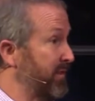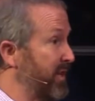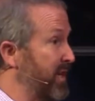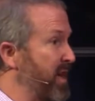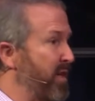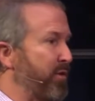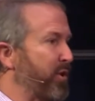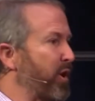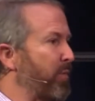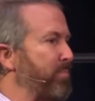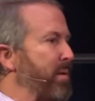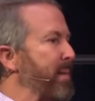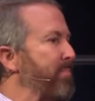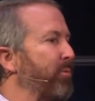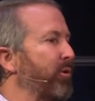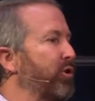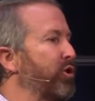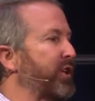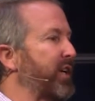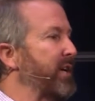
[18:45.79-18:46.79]
There are
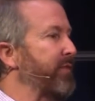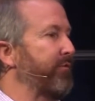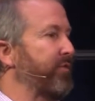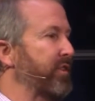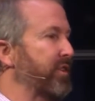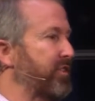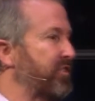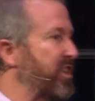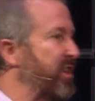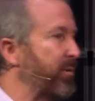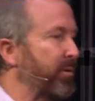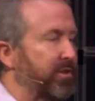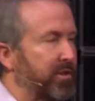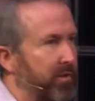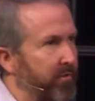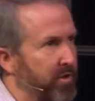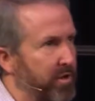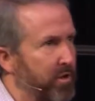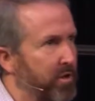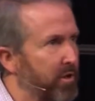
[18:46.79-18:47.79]
people looking for the secrets of
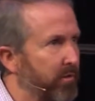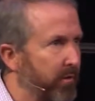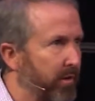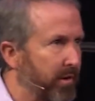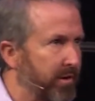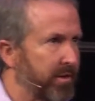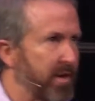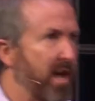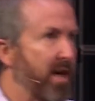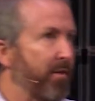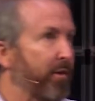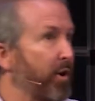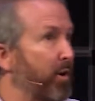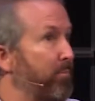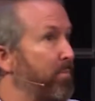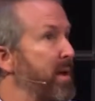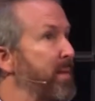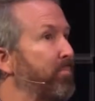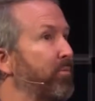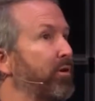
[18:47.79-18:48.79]
the universe. There are
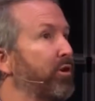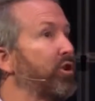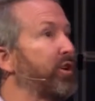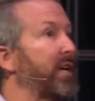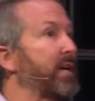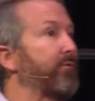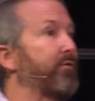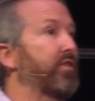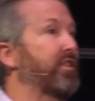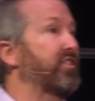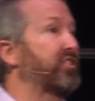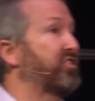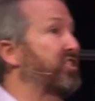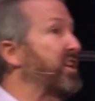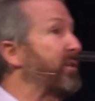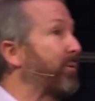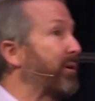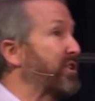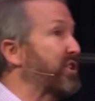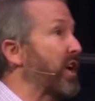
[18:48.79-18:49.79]
people looking for the
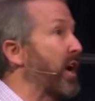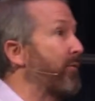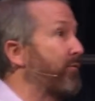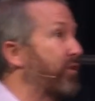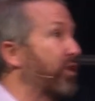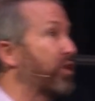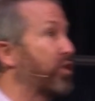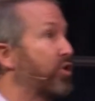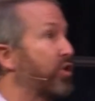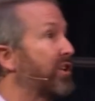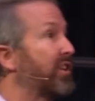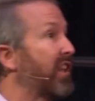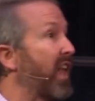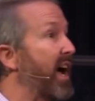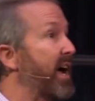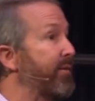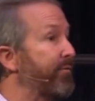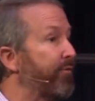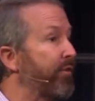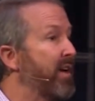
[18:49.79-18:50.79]
secrets of the good
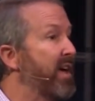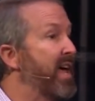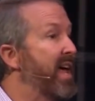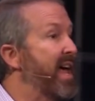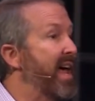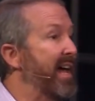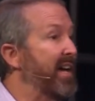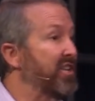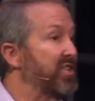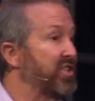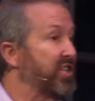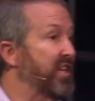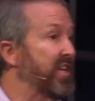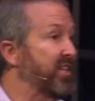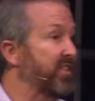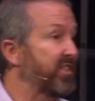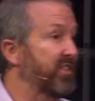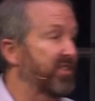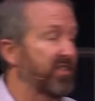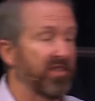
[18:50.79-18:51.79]
life. And
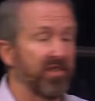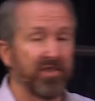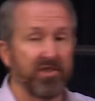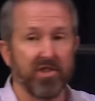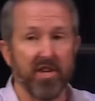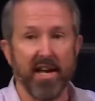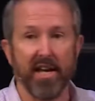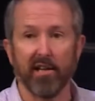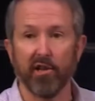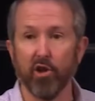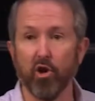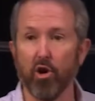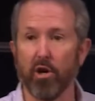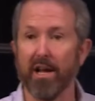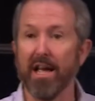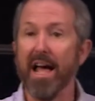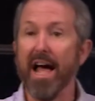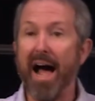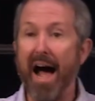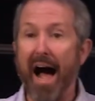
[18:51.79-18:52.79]
Jesus is saying, look,
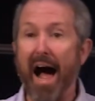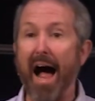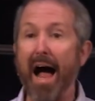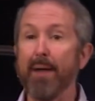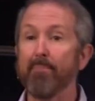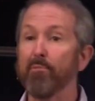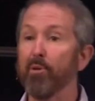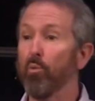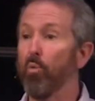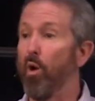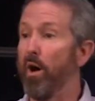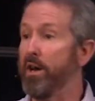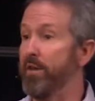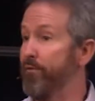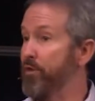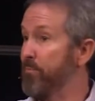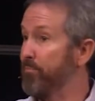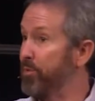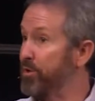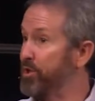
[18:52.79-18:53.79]
I'm the one, if
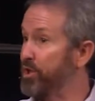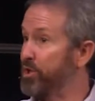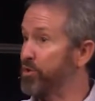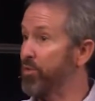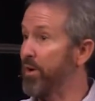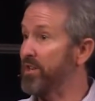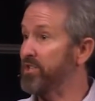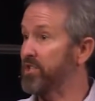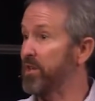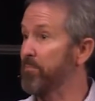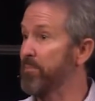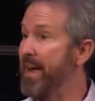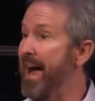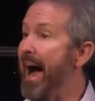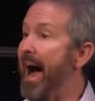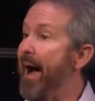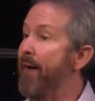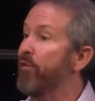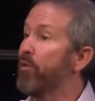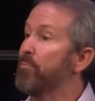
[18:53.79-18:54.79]
you put your trust in me,
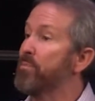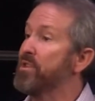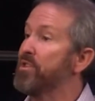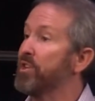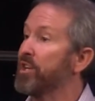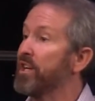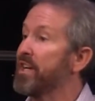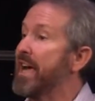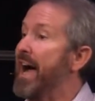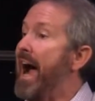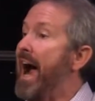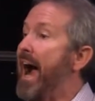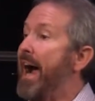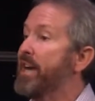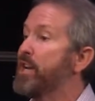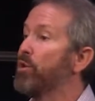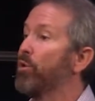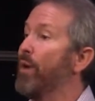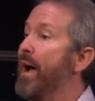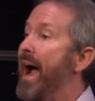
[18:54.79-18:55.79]
I will be the guide
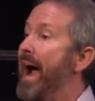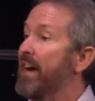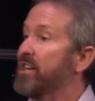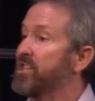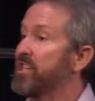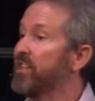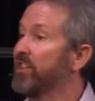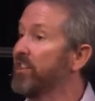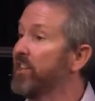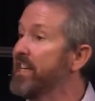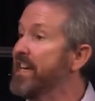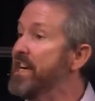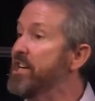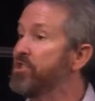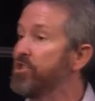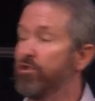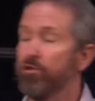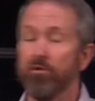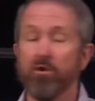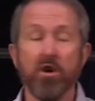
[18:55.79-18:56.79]
who will actually lead
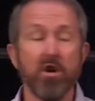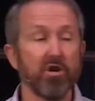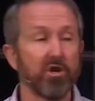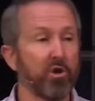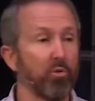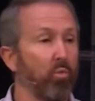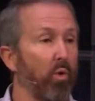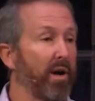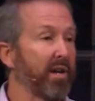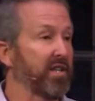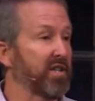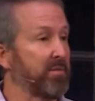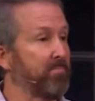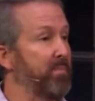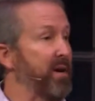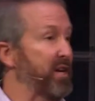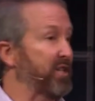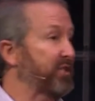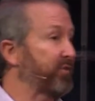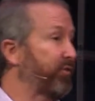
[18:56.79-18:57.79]
you to what is
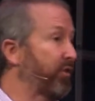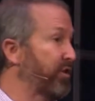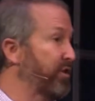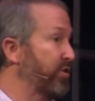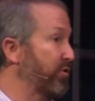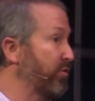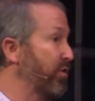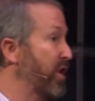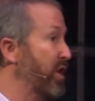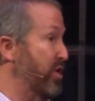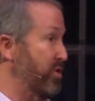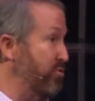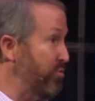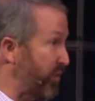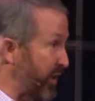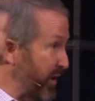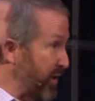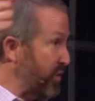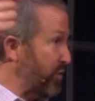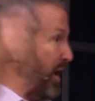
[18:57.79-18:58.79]
best for you.
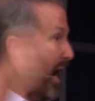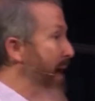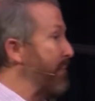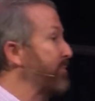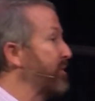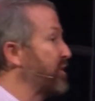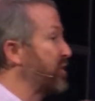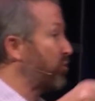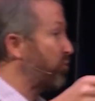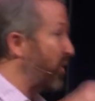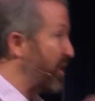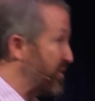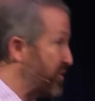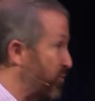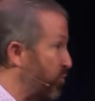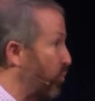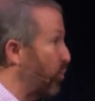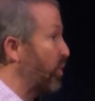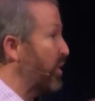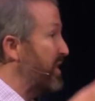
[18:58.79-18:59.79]
I'm the
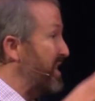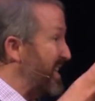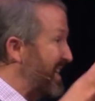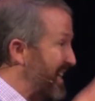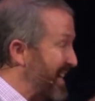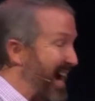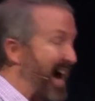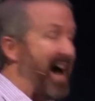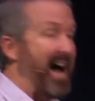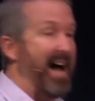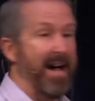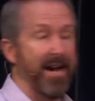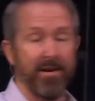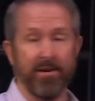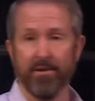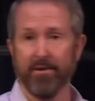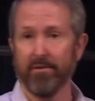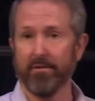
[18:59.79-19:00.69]
trustworthy guide.